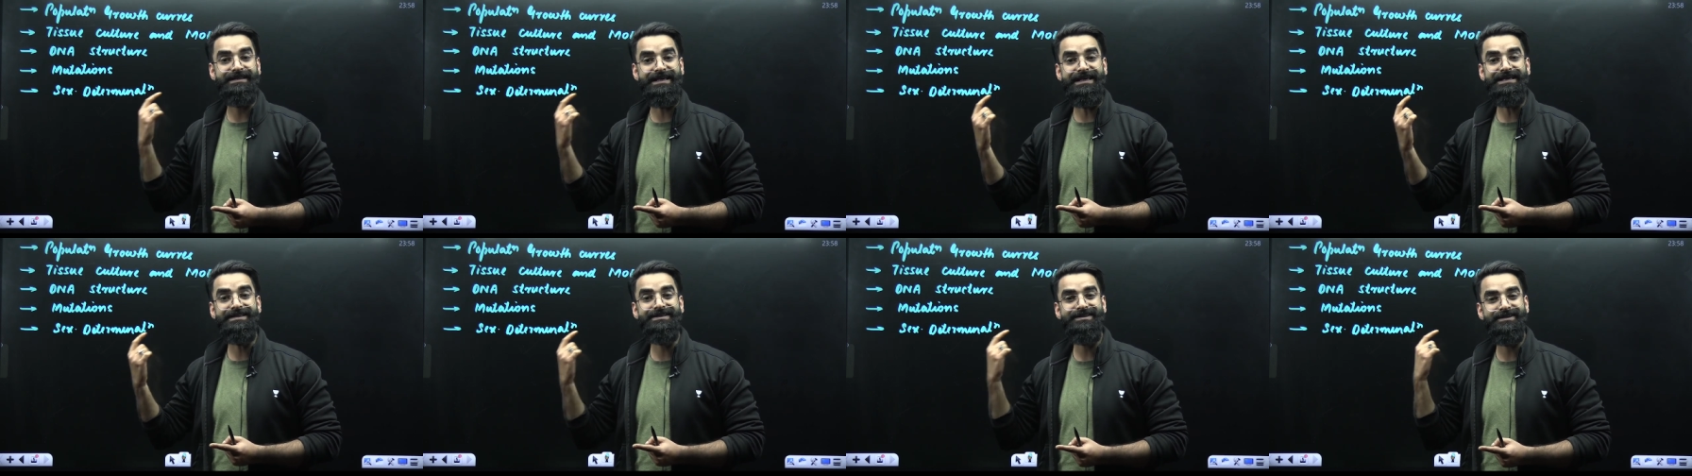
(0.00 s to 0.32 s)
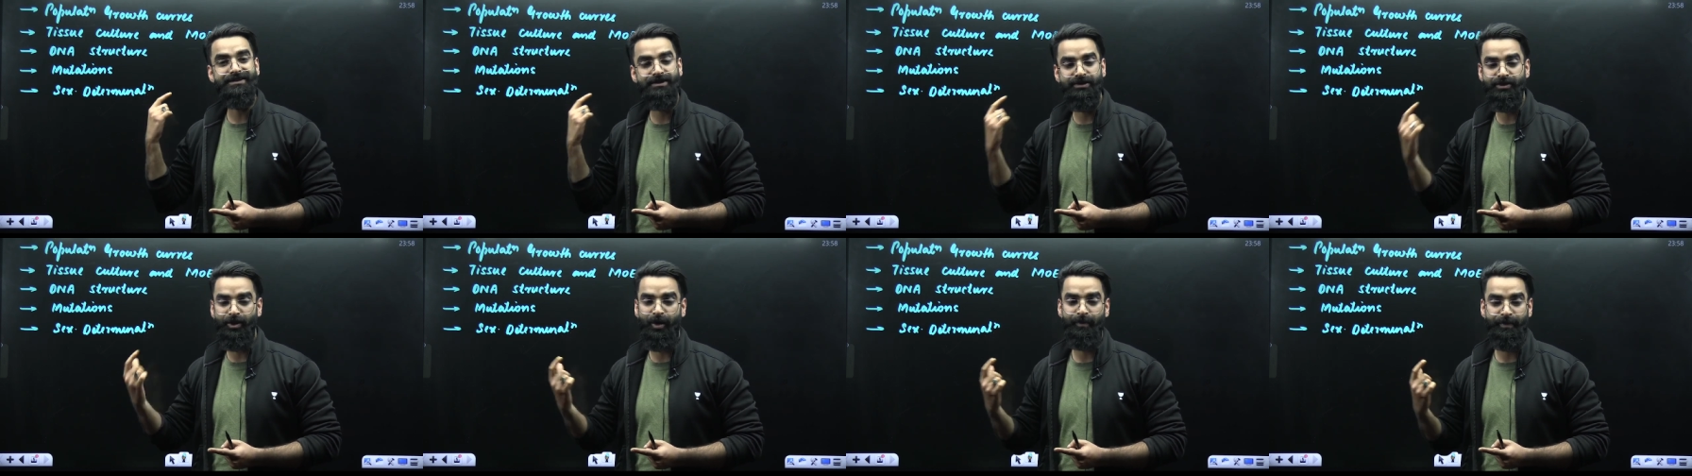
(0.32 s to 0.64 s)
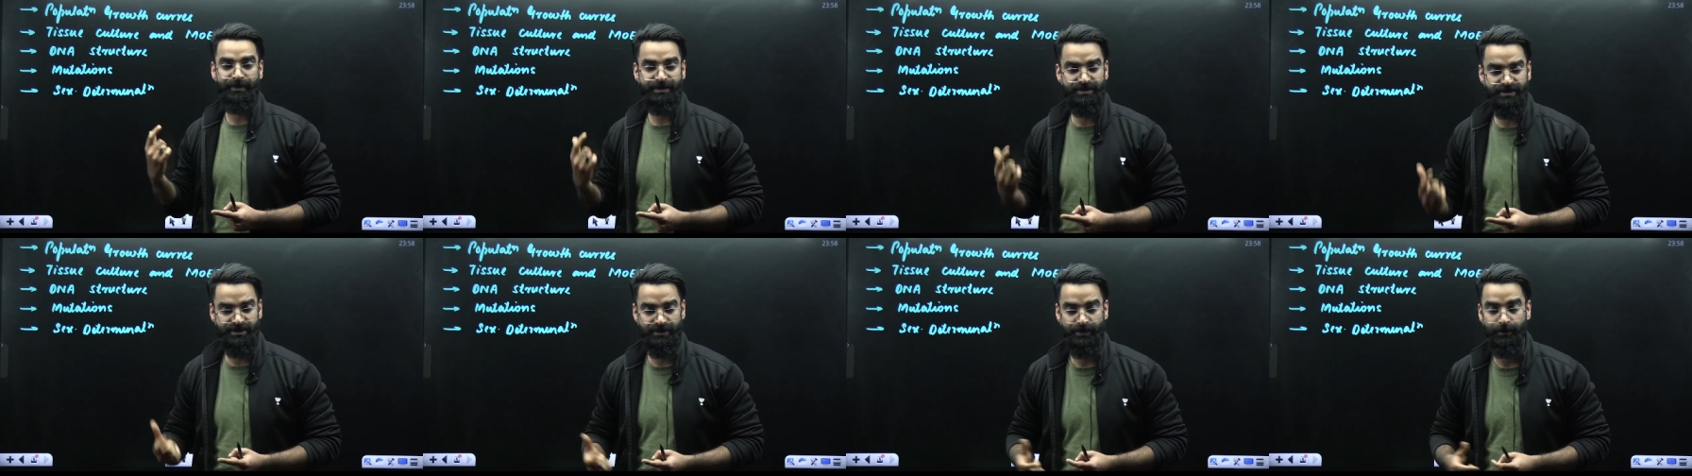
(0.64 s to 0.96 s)
these
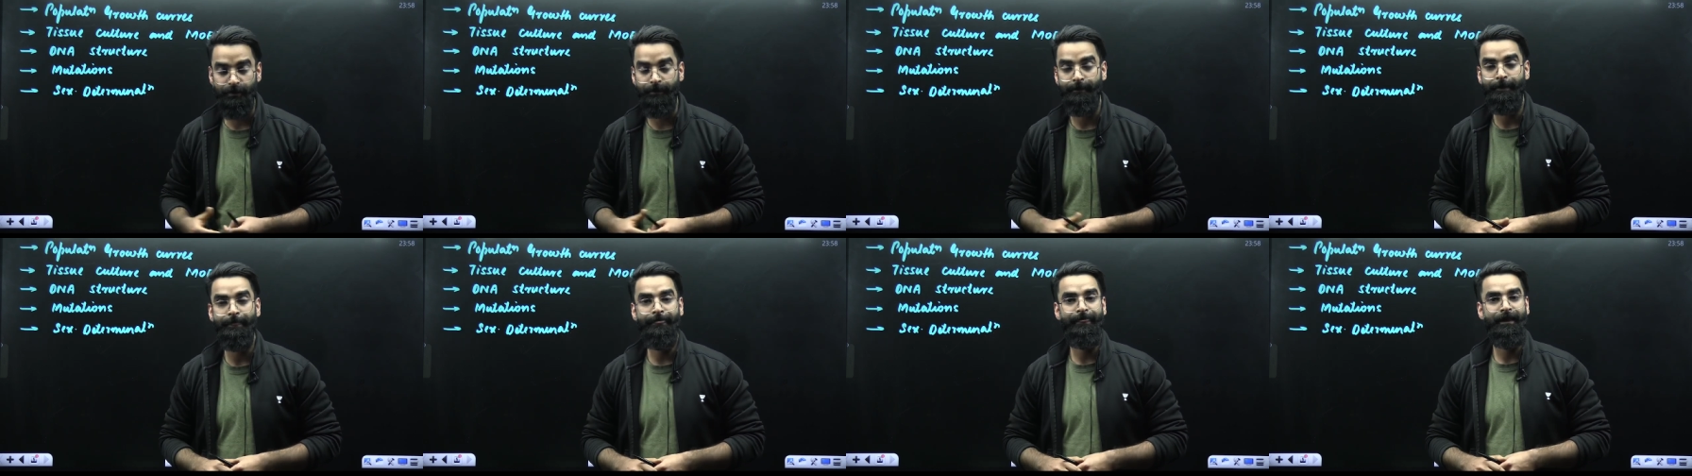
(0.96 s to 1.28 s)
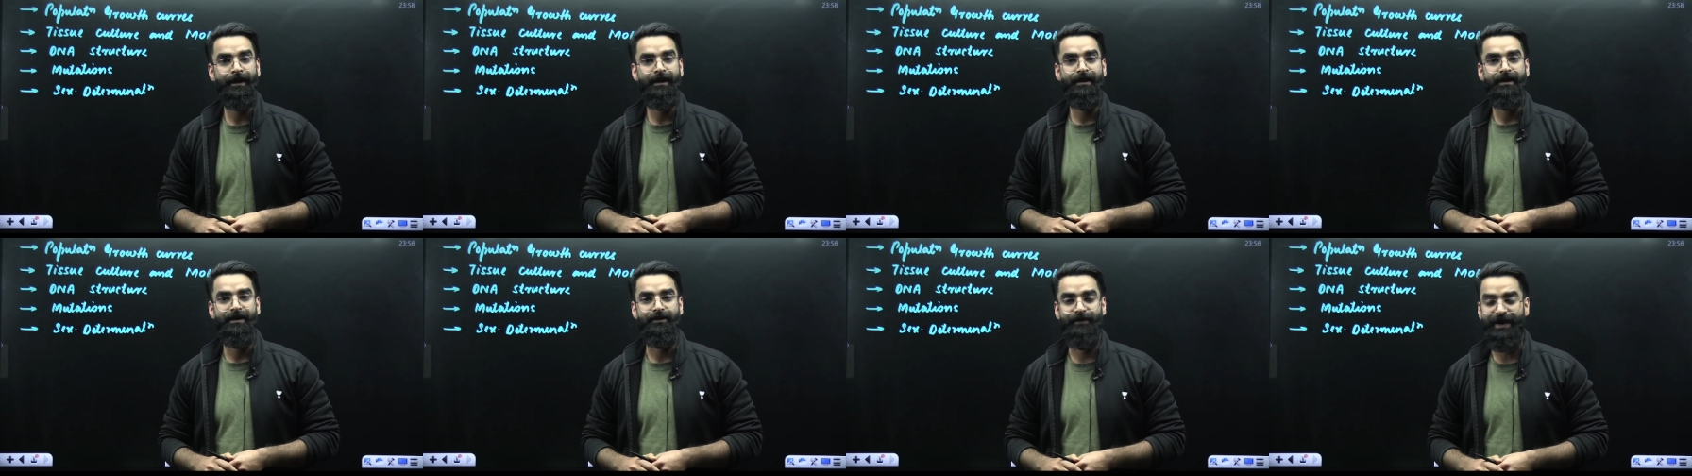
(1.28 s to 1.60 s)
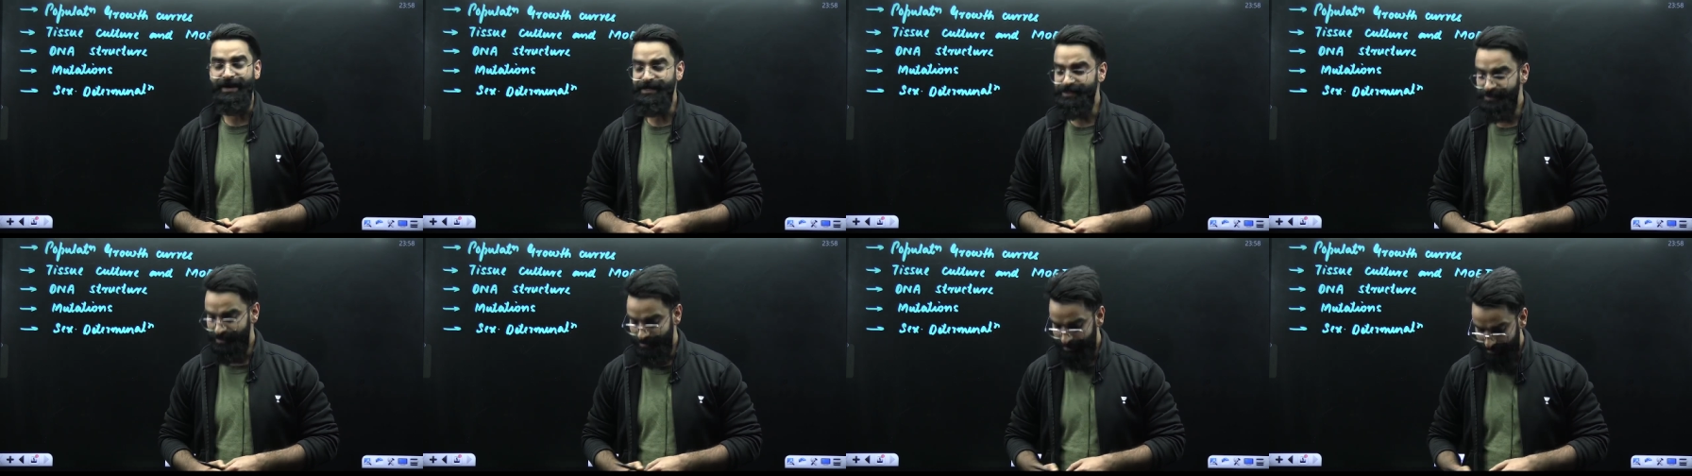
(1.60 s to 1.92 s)
topics too,
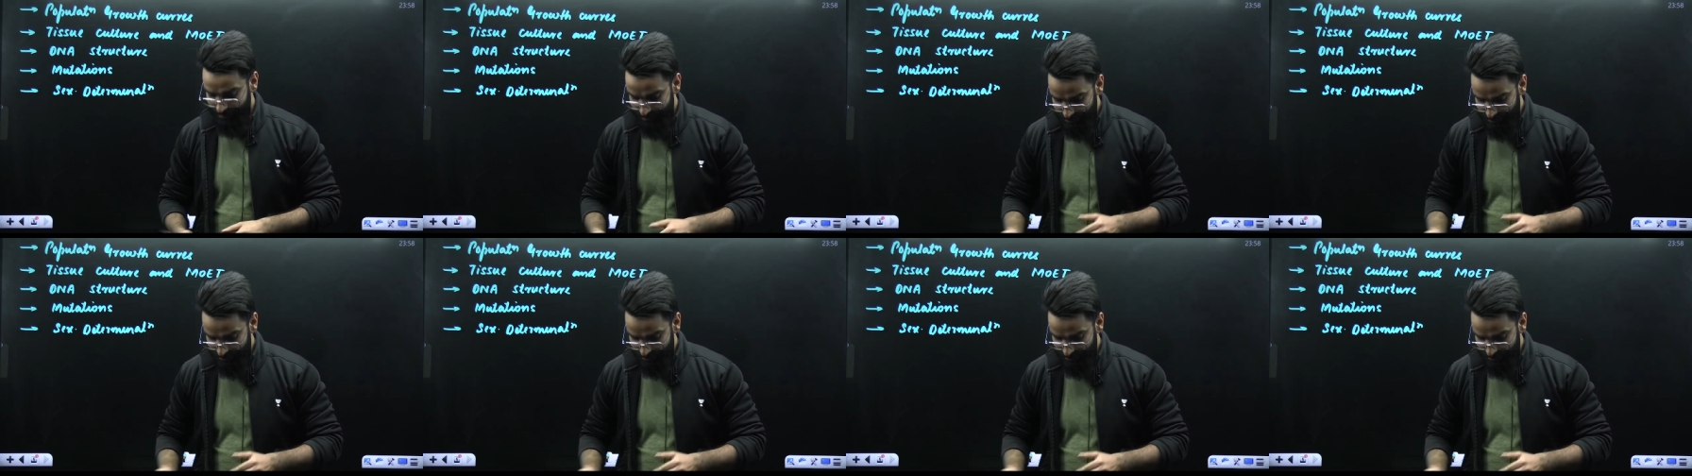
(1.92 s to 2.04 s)
right?